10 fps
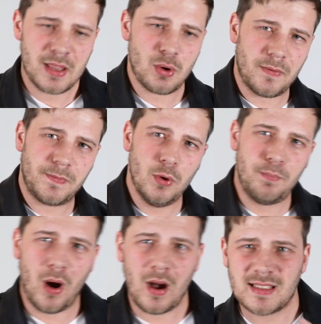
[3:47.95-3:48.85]
There were a few
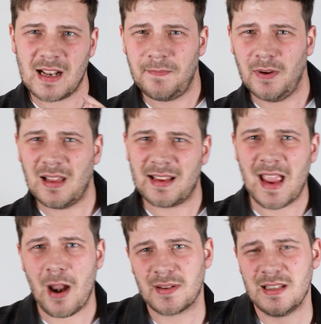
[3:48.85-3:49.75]
parts that I felt like
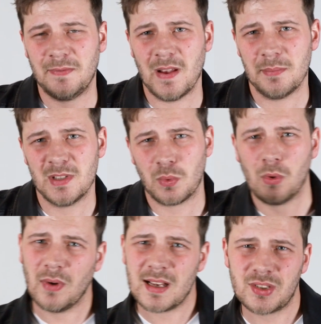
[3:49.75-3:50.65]
character developments
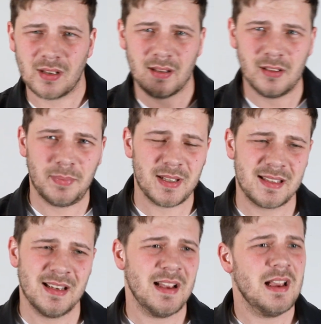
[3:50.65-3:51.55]
were rushed a little
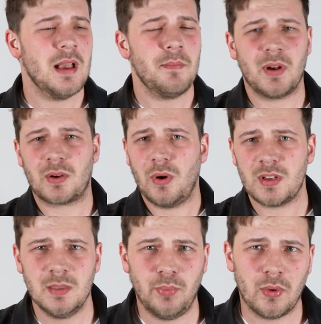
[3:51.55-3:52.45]
bit, but
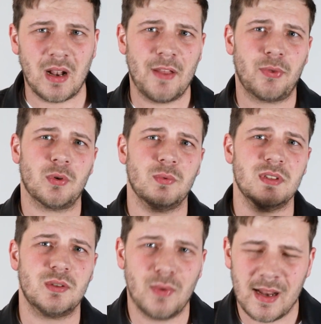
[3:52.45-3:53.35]
across the board I thought it
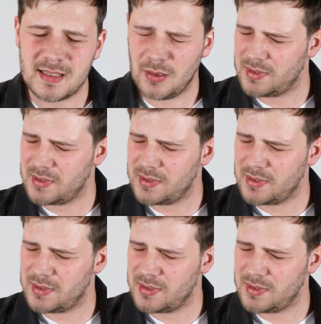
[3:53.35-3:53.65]
was great.